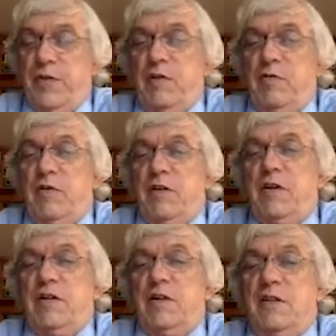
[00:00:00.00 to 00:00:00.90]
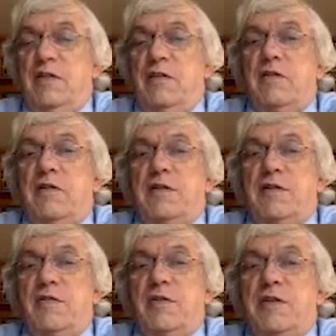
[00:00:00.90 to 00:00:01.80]
What are the
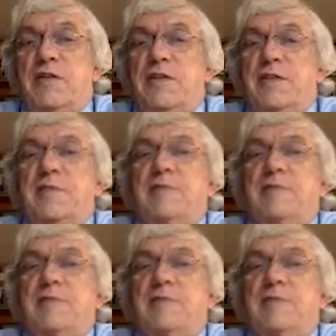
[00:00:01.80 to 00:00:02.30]
consequences?